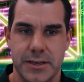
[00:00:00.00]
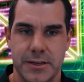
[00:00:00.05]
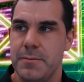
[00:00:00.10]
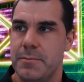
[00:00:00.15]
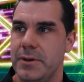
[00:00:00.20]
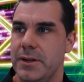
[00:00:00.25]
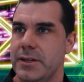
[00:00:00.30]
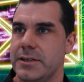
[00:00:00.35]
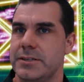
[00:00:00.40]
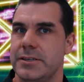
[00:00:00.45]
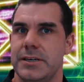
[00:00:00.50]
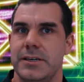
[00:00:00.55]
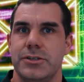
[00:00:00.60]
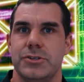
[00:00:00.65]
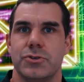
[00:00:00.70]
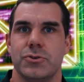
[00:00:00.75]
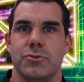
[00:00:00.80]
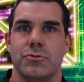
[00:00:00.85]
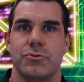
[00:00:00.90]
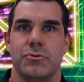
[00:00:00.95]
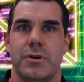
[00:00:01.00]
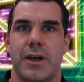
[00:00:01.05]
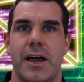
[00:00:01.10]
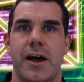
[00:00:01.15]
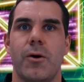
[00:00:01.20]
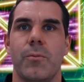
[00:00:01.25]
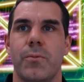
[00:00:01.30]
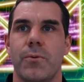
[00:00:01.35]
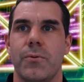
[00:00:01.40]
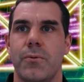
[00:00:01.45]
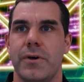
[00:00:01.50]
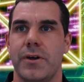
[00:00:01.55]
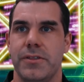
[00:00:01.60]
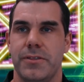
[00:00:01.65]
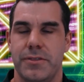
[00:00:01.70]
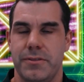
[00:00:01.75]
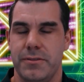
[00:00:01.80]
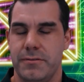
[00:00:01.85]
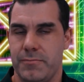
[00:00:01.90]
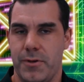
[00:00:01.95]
The ability to help with